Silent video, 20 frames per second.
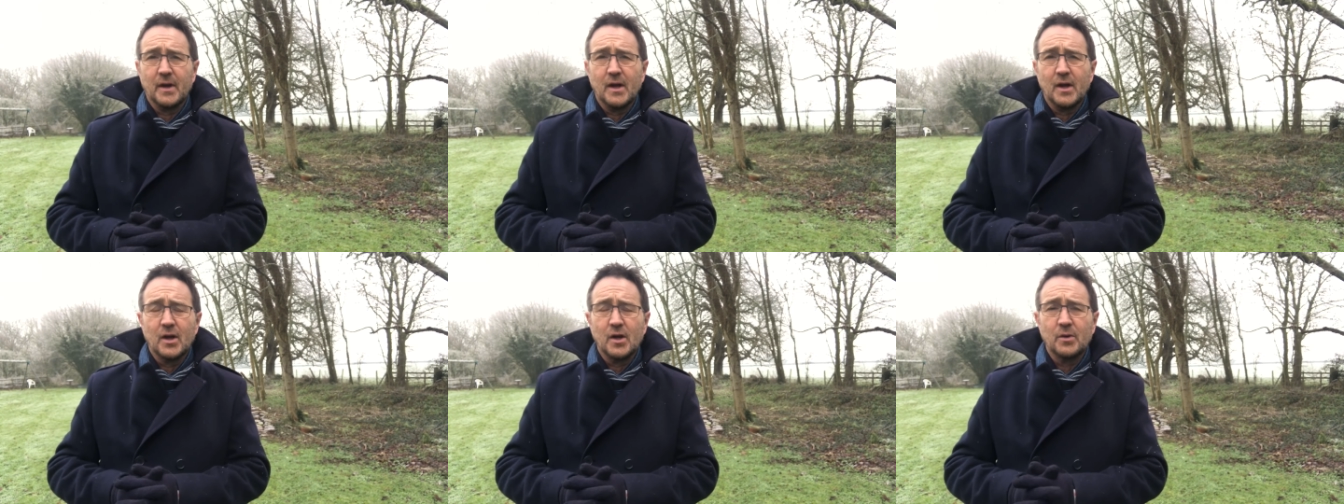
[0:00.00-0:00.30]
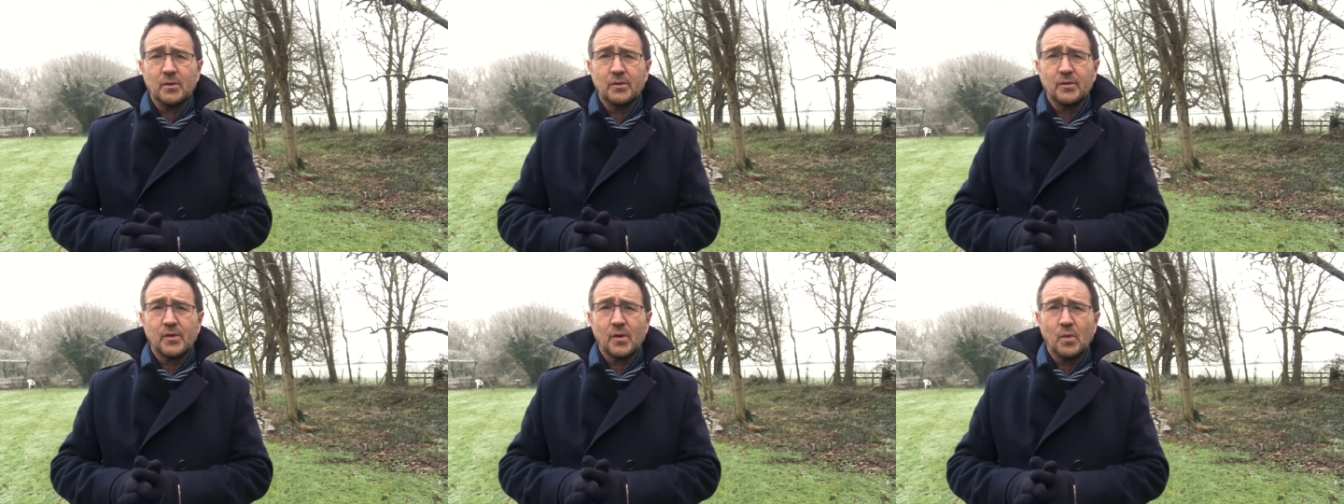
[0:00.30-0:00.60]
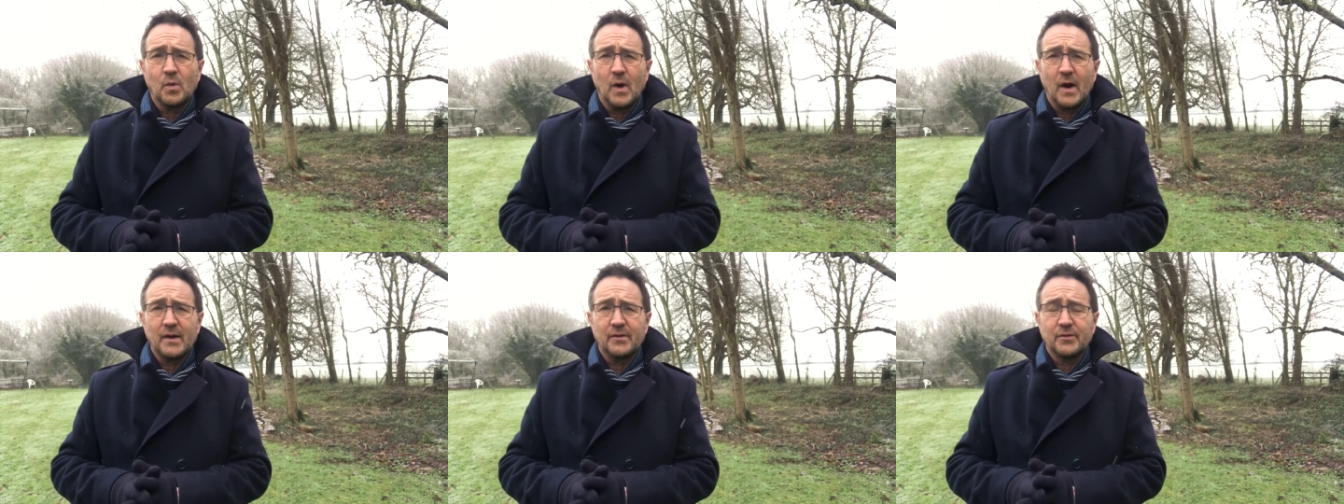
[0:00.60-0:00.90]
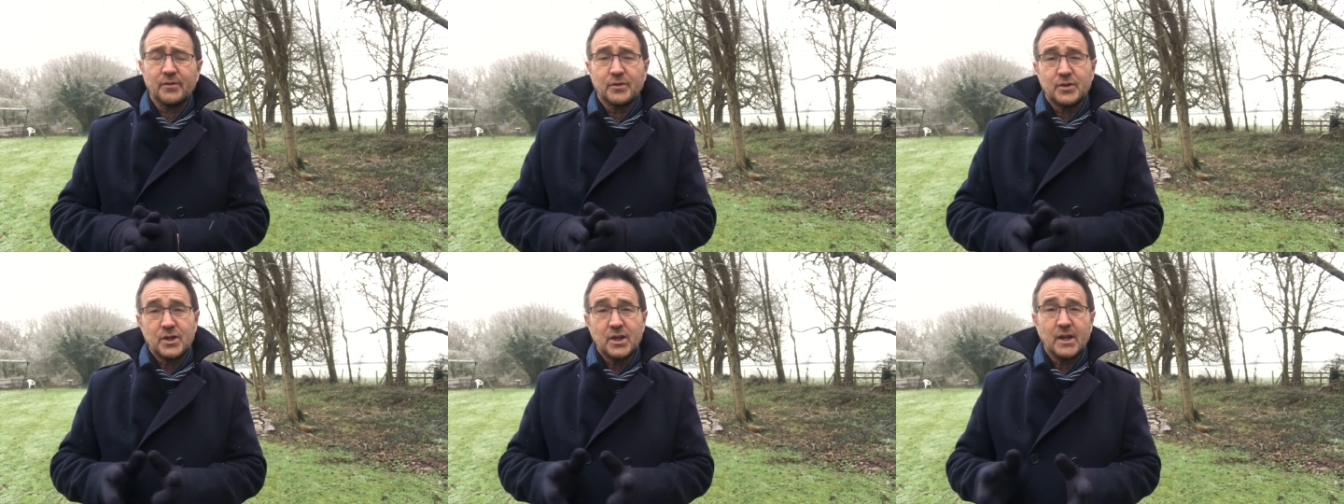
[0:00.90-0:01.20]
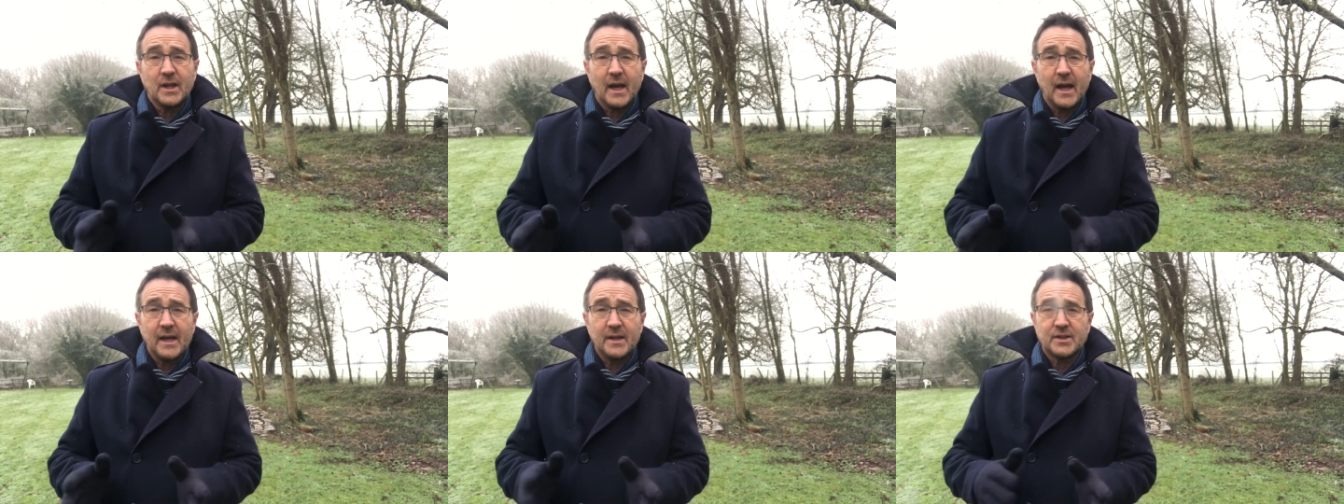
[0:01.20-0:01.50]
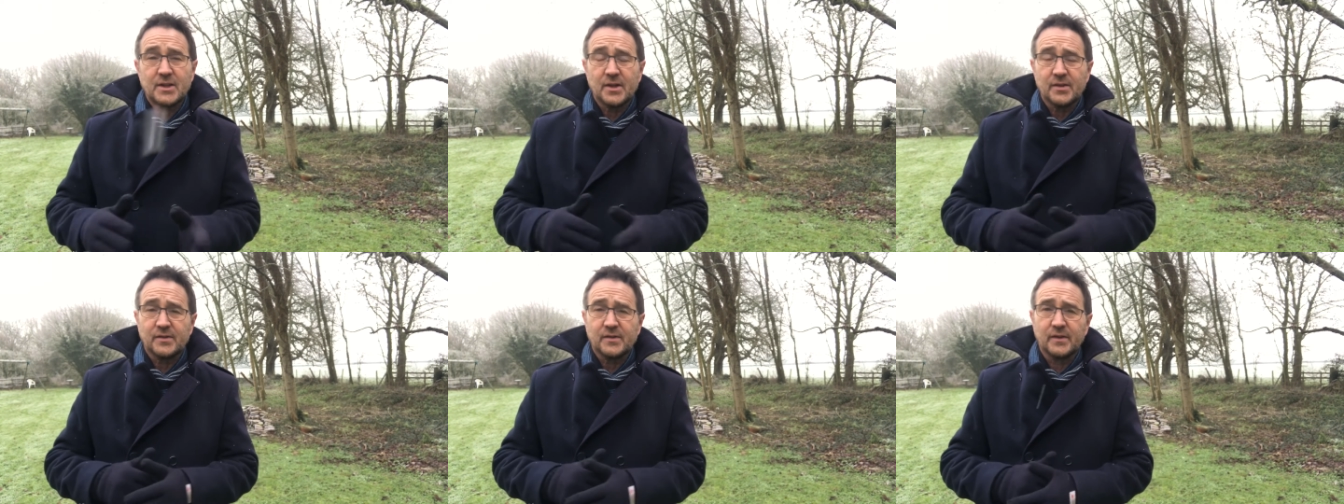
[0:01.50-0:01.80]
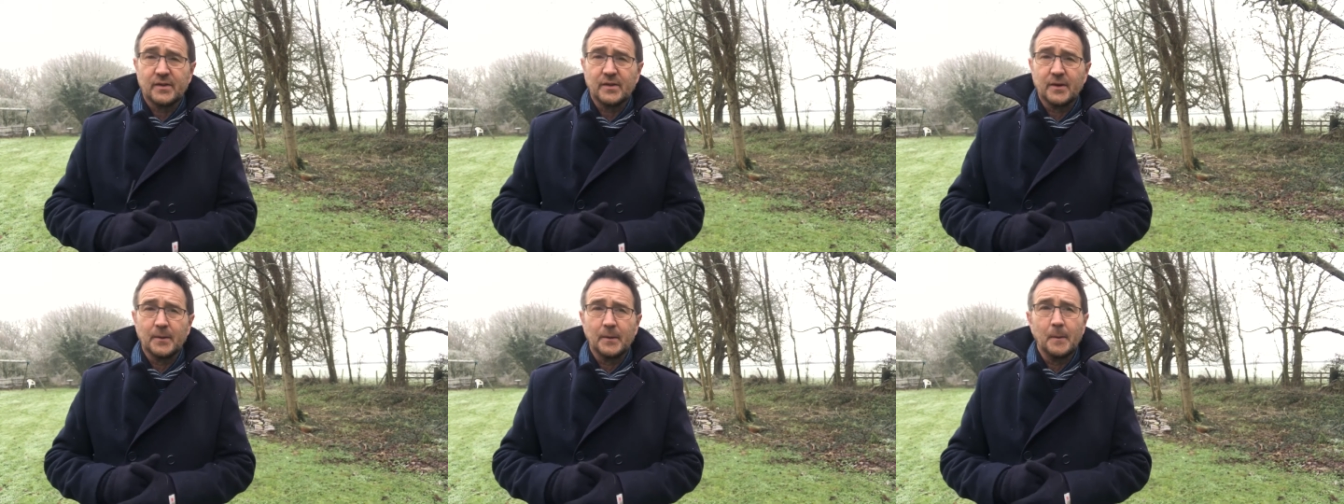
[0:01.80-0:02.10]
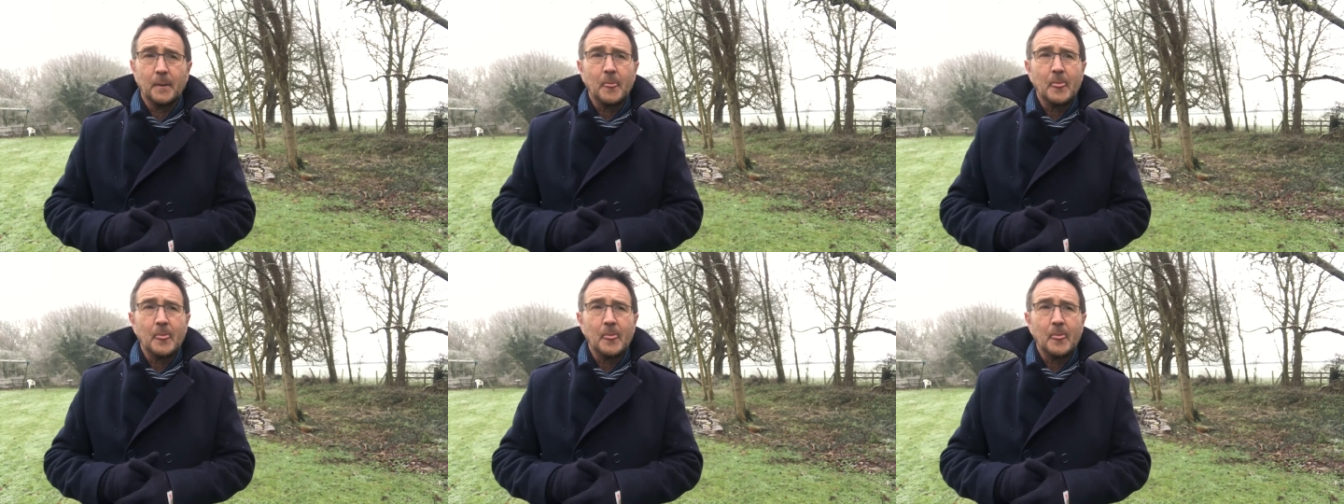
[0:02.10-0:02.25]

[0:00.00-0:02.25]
who was the wife of G.K. Chesterton.